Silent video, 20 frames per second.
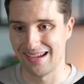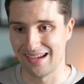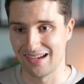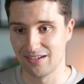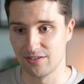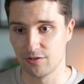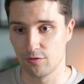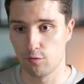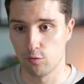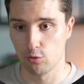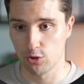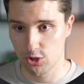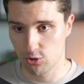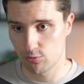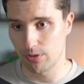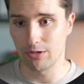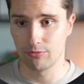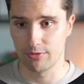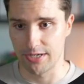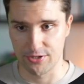And for
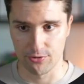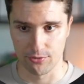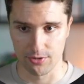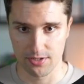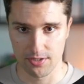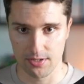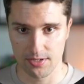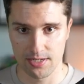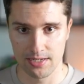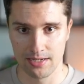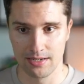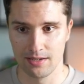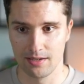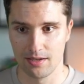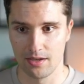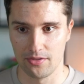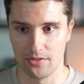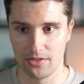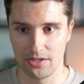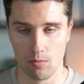string resources,
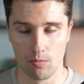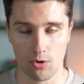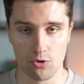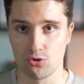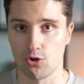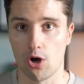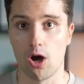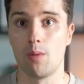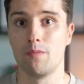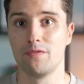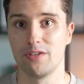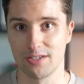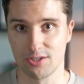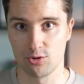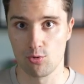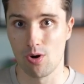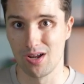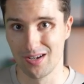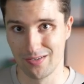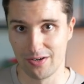the most obvious
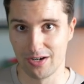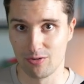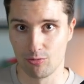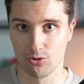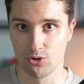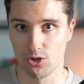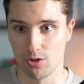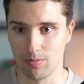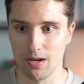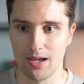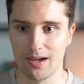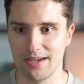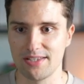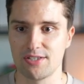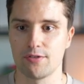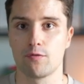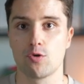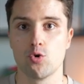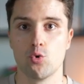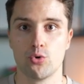qualifier I want to apply
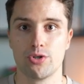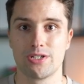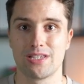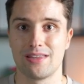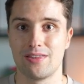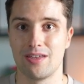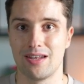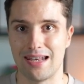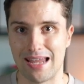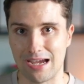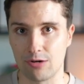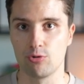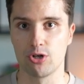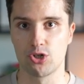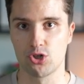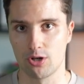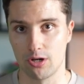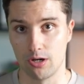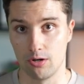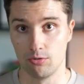is of course the
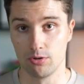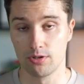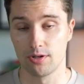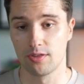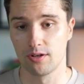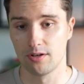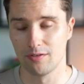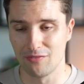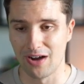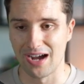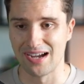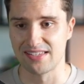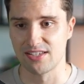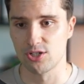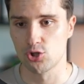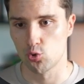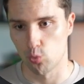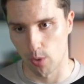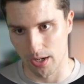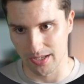language code the device
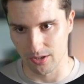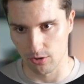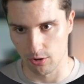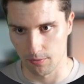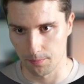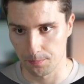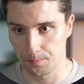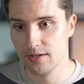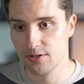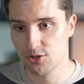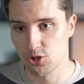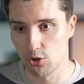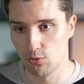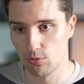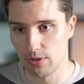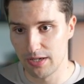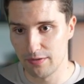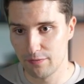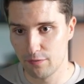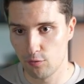is running on.
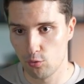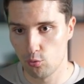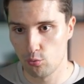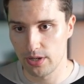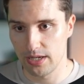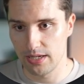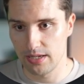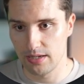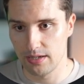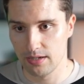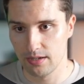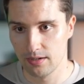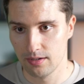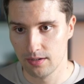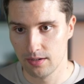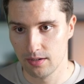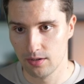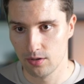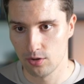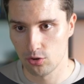So if we
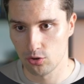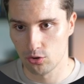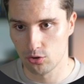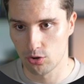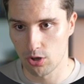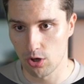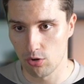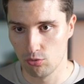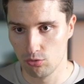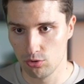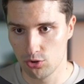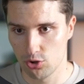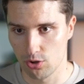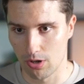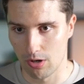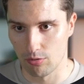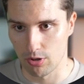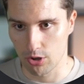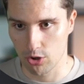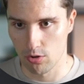go to
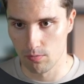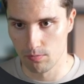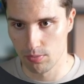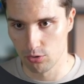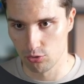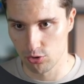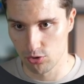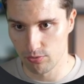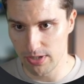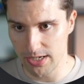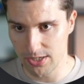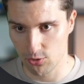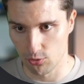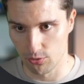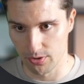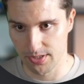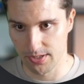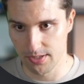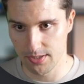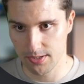our Compose
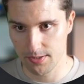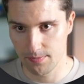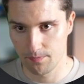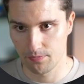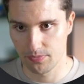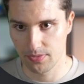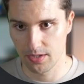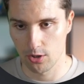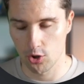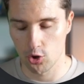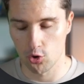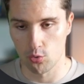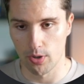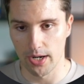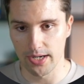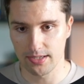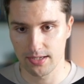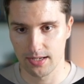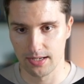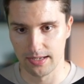resources,
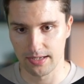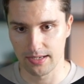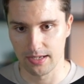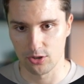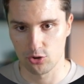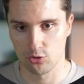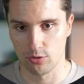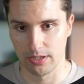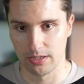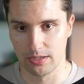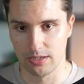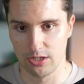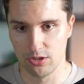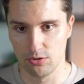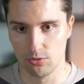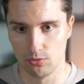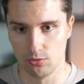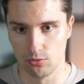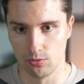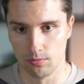right click and create a
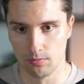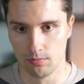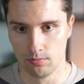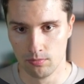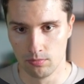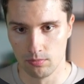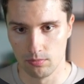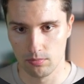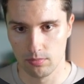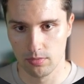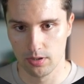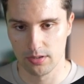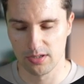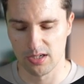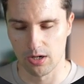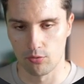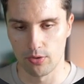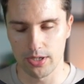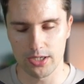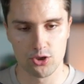new
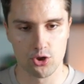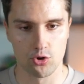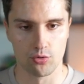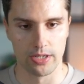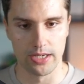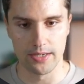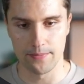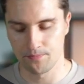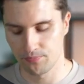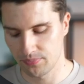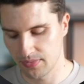directory,